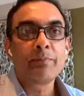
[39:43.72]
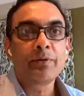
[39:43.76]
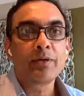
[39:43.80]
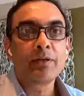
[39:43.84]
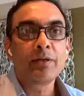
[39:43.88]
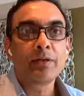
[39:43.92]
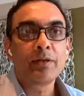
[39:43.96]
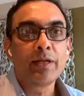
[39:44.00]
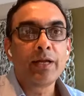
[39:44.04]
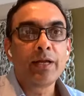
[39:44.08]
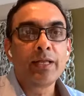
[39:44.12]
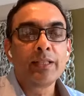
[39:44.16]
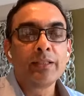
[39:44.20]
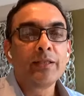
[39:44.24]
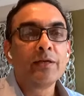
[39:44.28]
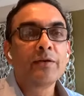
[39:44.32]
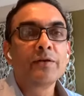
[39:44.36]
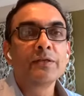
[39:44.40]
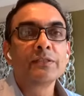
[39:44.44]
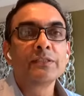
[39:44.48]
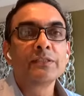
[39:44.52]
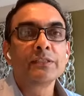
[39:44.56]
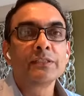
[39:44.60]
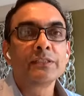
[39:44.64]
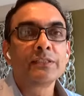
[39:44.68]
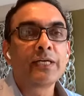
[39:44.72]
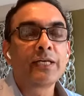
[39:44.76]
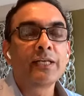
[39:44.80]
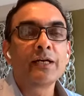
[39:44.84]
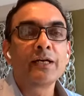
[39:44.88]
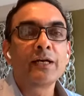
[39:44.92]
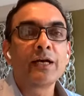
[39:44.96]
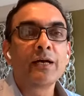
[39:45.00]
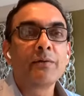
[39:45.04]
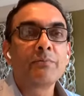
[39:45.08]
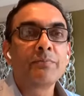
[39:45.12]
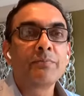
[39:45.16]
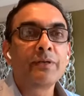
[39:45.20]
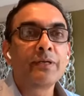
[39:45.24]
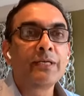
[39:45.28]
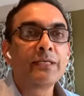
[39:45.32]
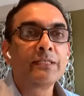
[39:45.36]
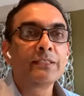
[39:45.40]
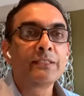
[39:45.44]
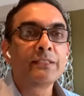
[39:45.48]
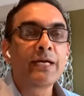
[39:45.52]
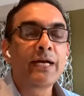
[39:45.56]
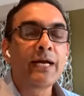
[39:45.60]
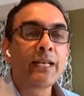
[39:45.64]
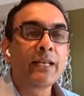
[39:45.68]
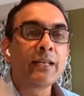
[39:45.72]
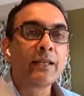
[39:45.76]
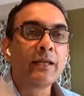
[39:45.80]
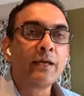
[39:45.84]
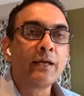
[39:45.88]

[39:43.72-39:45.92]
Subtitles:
capital, and there is a set of companies that